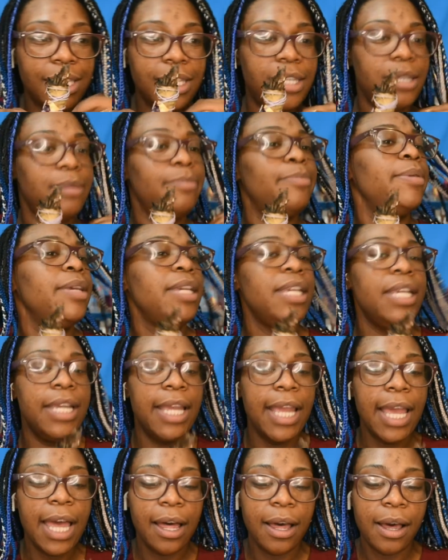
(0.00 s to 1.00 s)
to
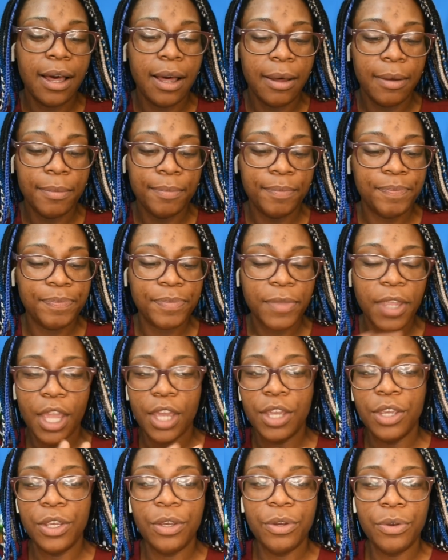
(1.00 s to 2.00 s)
be
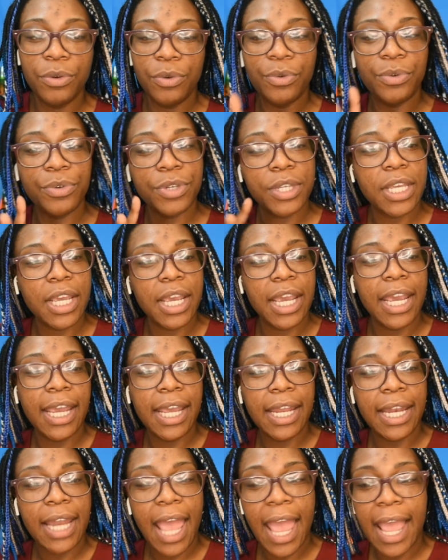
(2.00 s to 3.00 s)
used
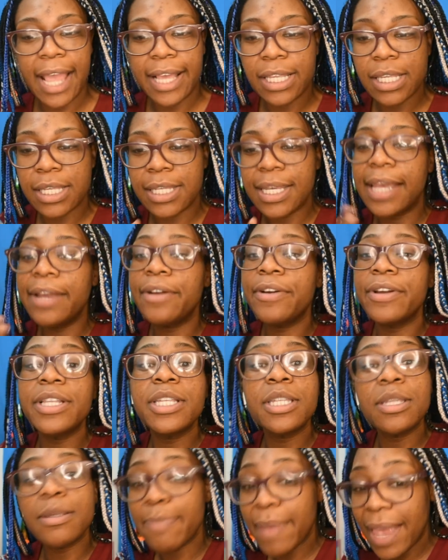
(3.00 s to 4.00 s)
in a sacred
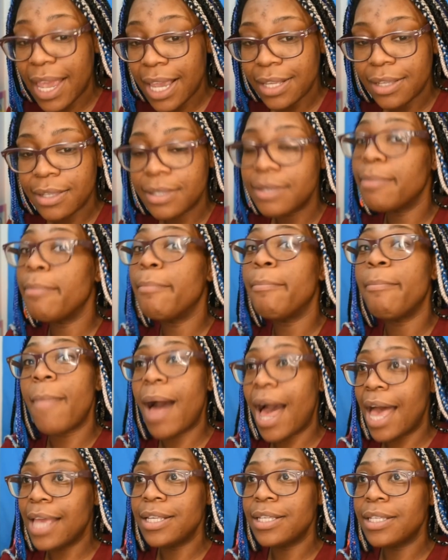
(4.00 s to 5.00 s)
space,
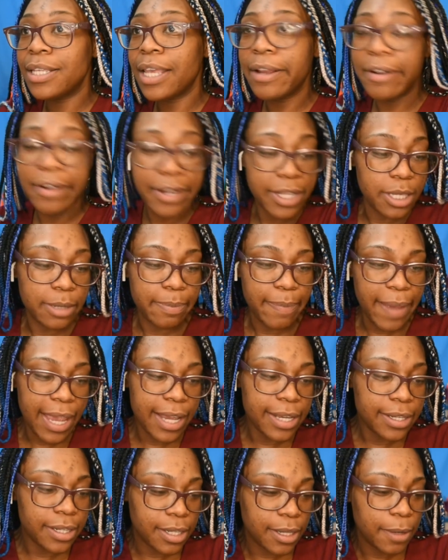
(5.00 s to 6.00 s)
my sacred
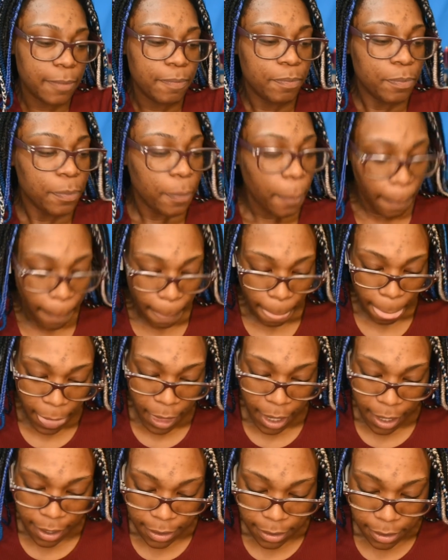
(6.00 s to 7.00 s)
space.
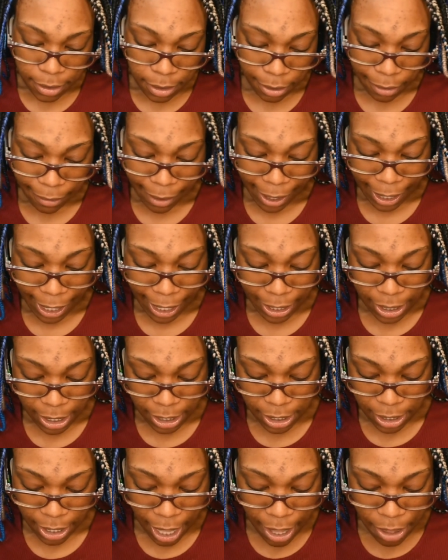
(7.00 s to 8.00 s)
So I got
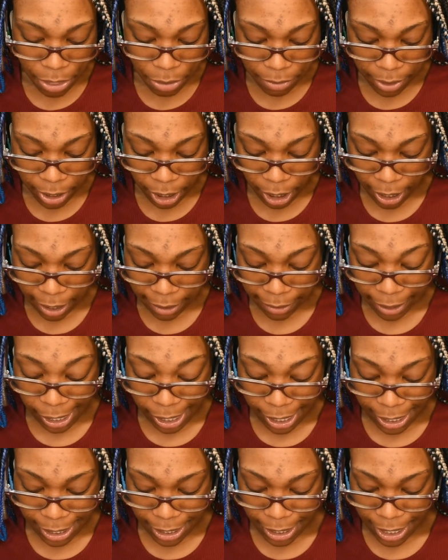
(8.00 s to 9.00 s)
this other one here. It
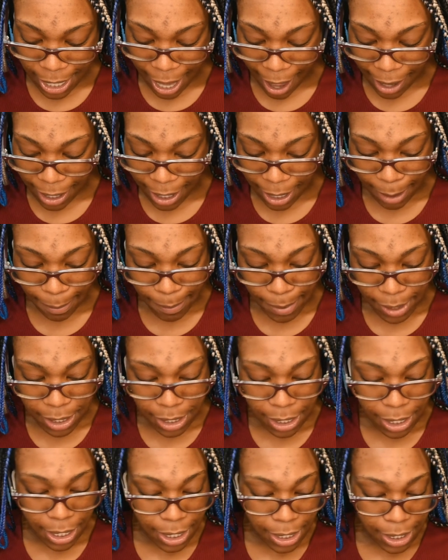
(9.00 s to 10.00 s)
is not Hippie
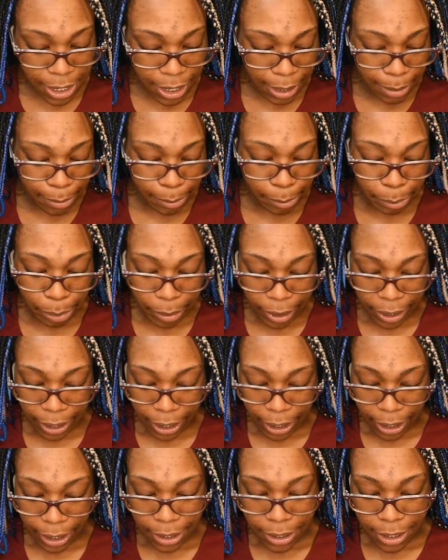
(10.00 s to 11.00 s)
Season,
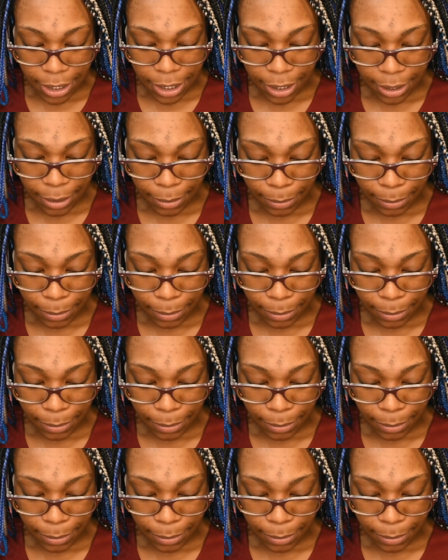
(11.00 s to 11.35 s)
but